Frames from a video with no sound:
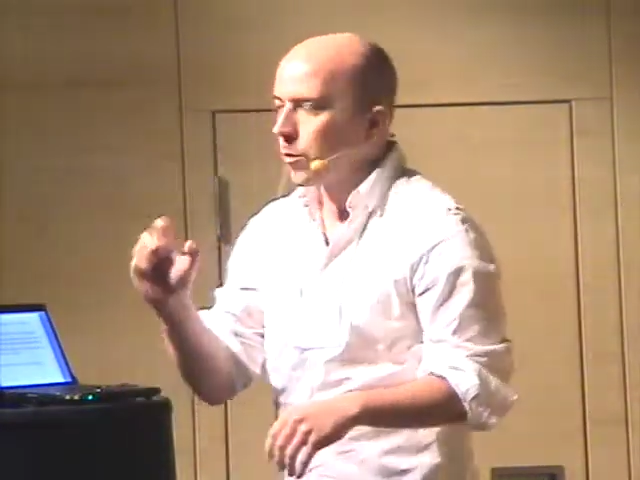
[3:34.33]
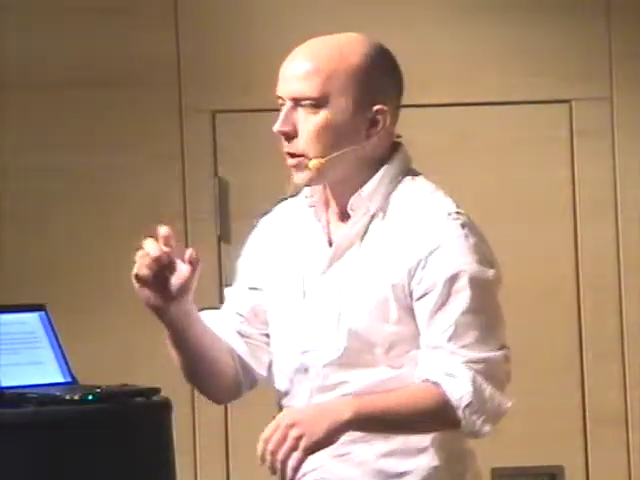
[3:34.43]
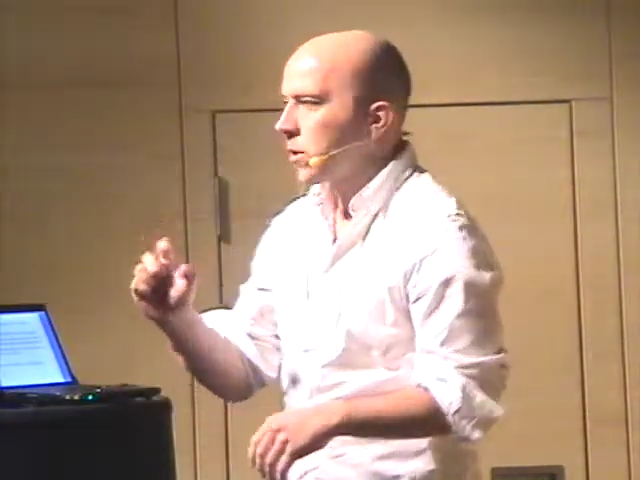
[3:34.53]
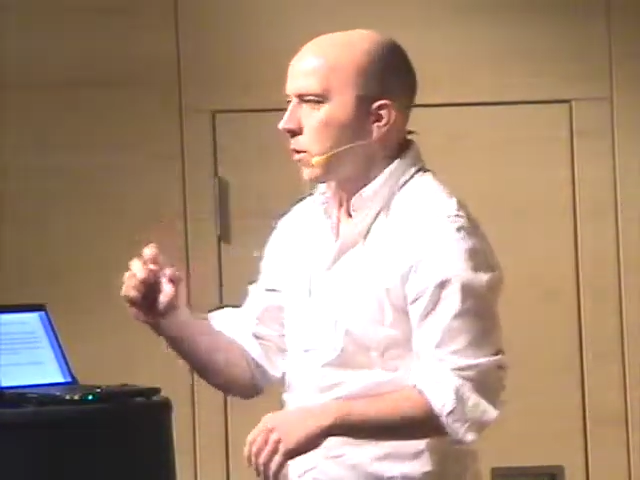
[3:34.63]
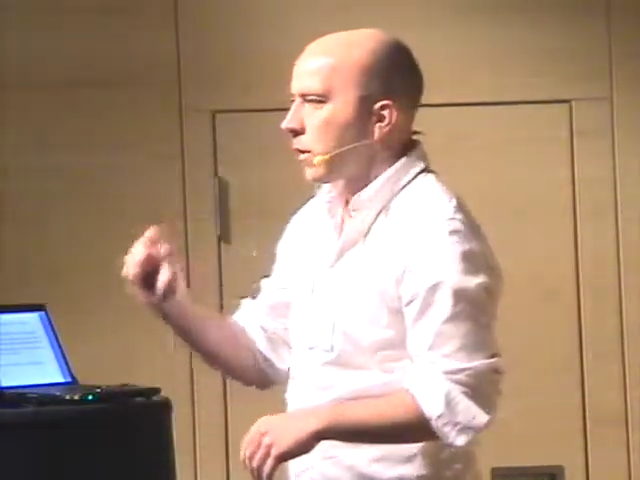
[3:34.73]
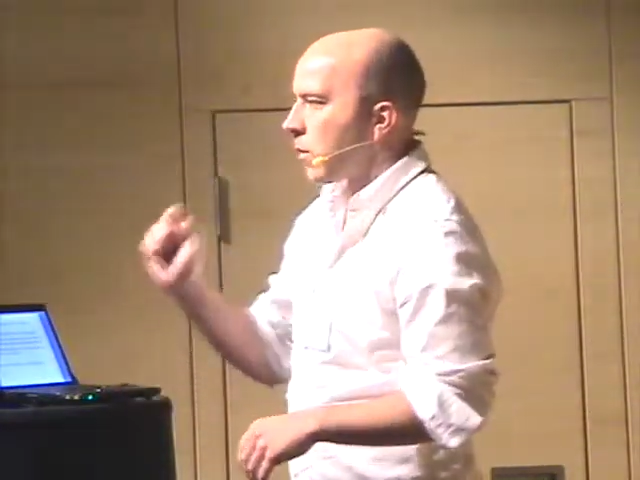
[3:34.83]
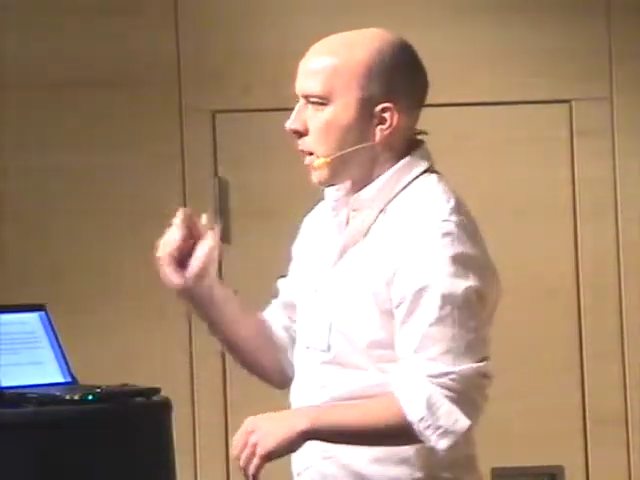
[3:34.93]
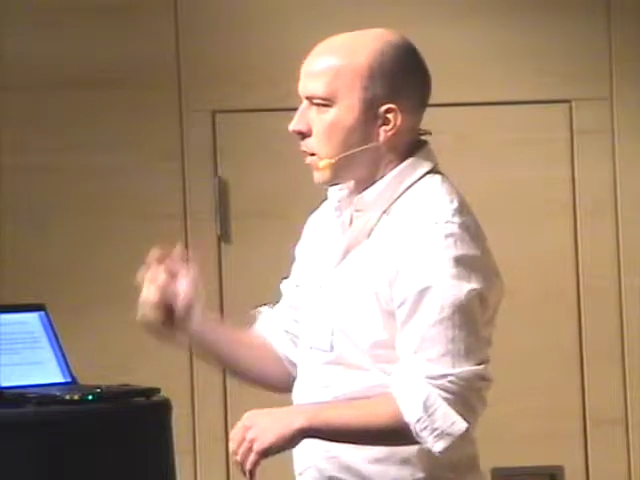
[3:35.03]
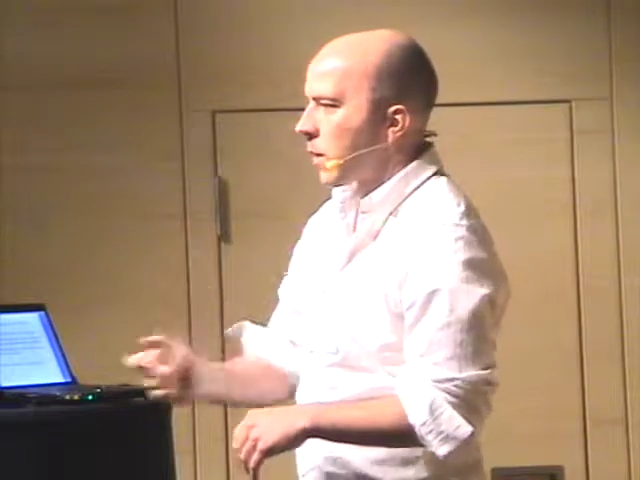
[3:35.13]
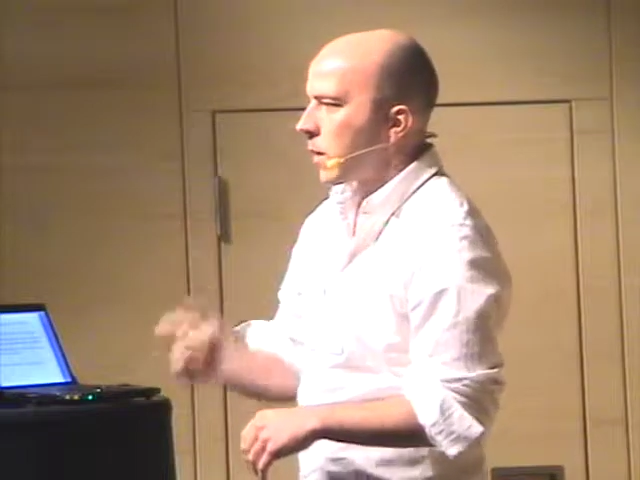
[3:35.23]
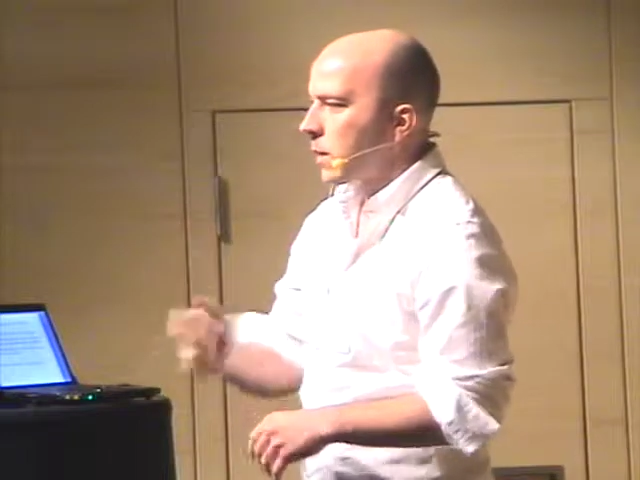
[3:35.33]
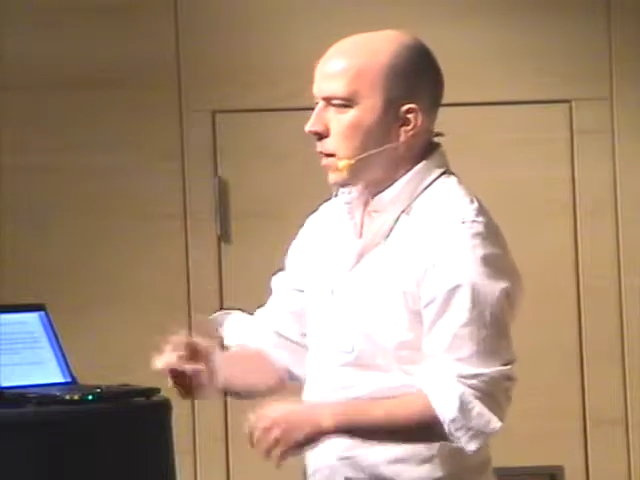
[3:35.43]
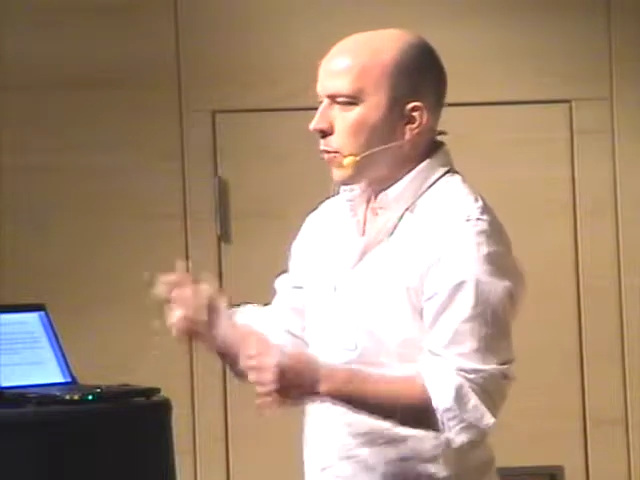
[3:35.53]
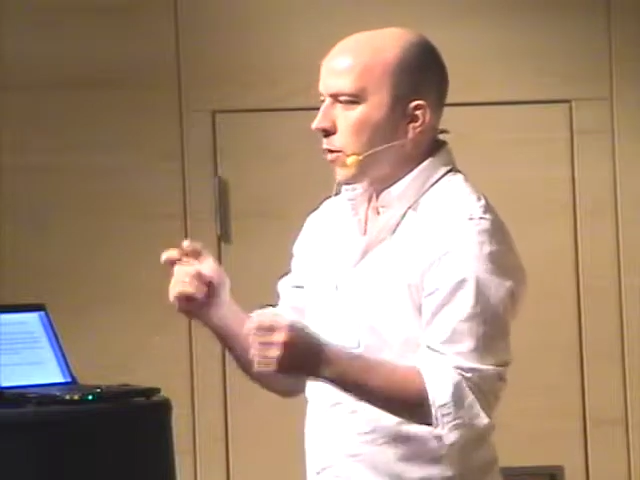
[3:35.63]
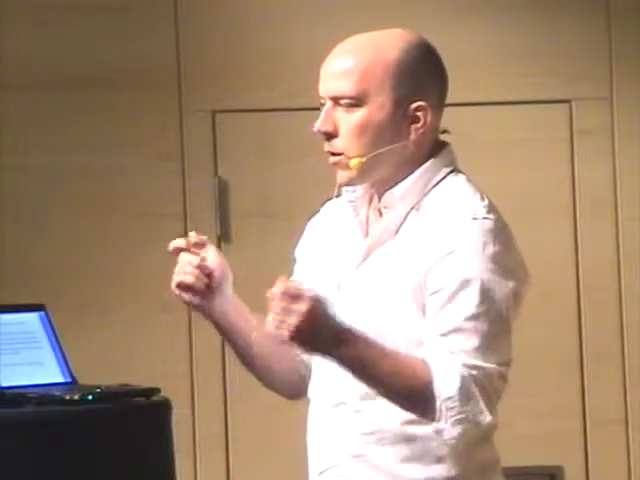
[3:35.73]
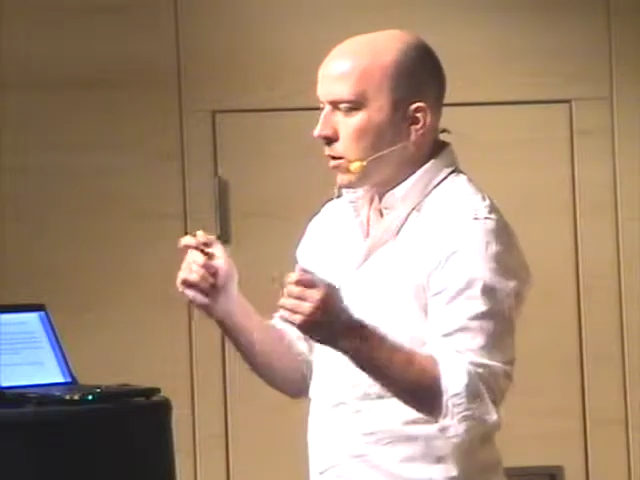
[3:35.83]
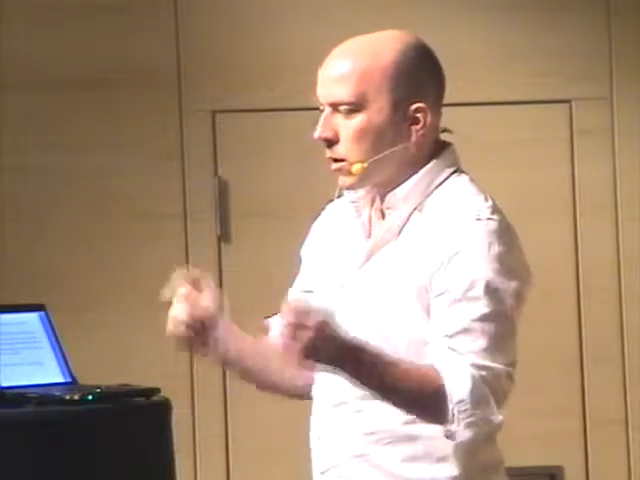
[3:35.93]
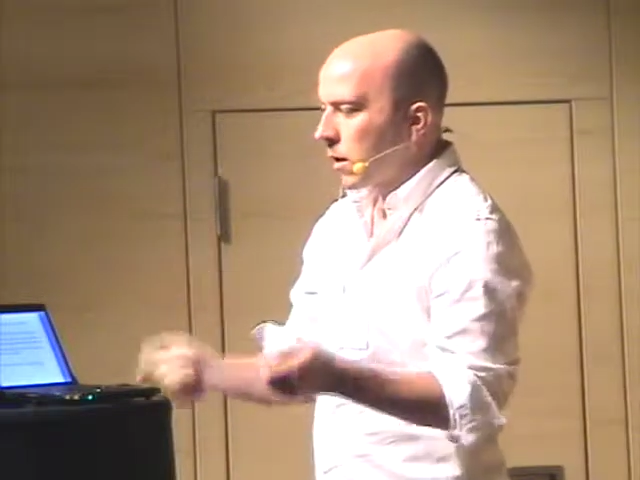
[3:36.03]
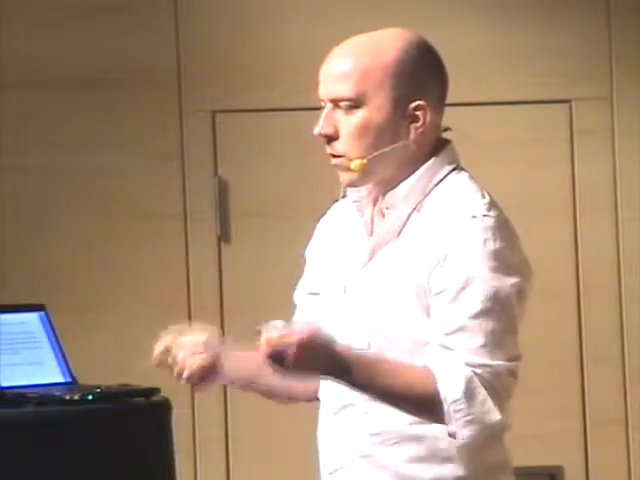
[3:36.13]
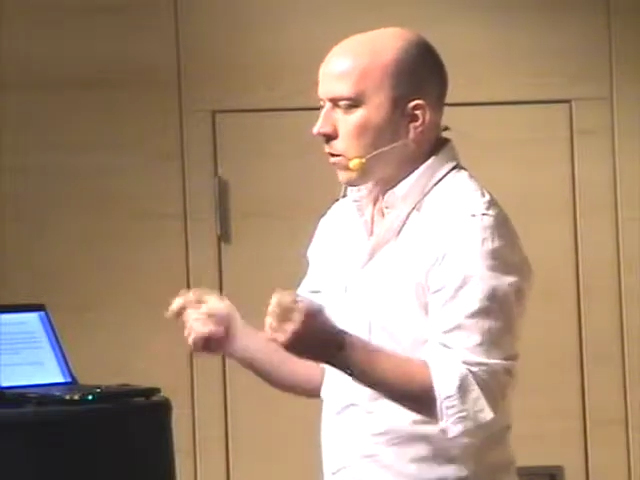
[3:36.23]
normally do in the rendering step when you're
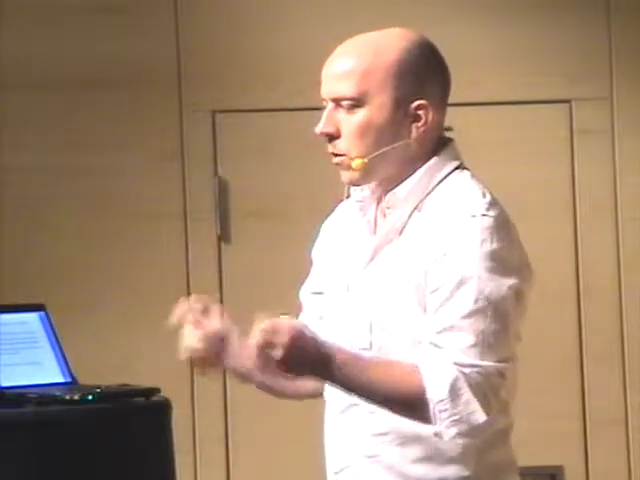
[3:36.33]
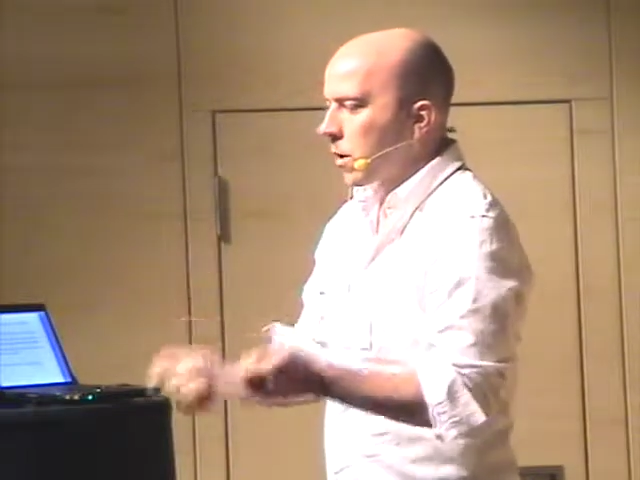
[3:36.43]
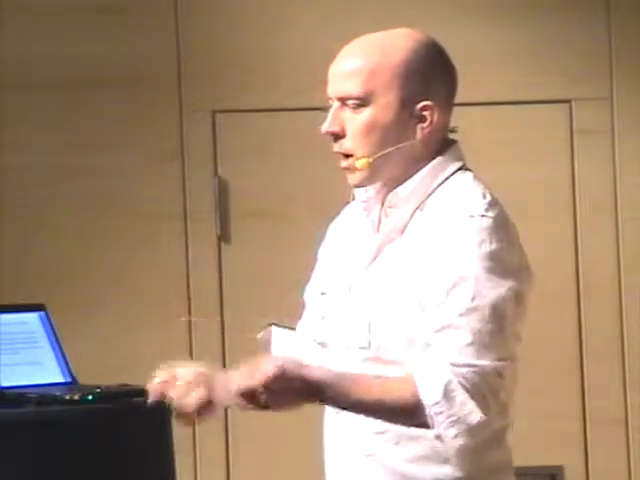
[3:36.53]
looking at the raw